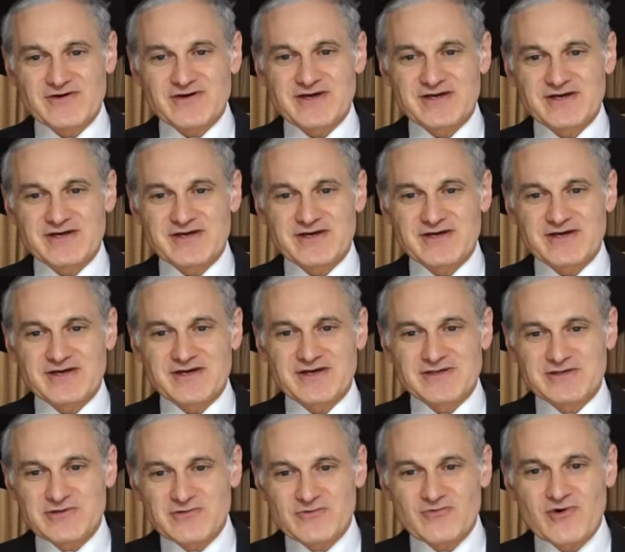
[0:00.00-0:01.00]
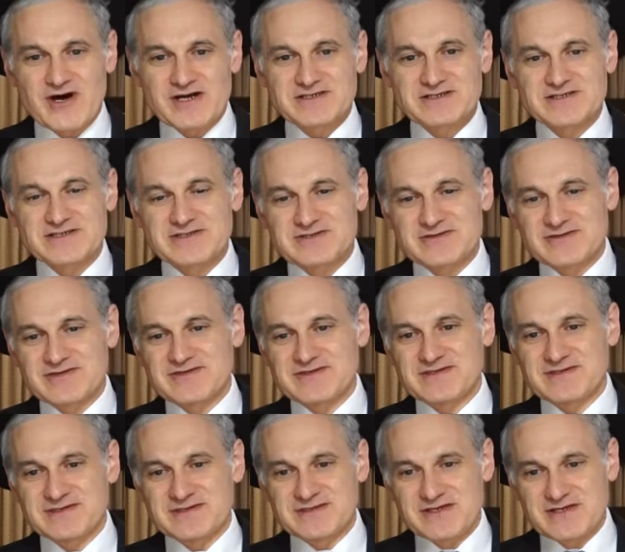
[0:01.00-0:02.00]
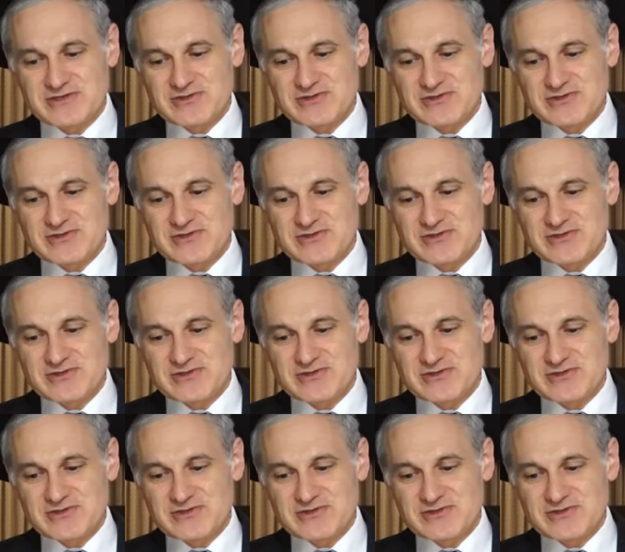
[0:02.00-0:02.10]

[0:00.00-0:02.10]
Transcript: If you look and you watch it, you'll see.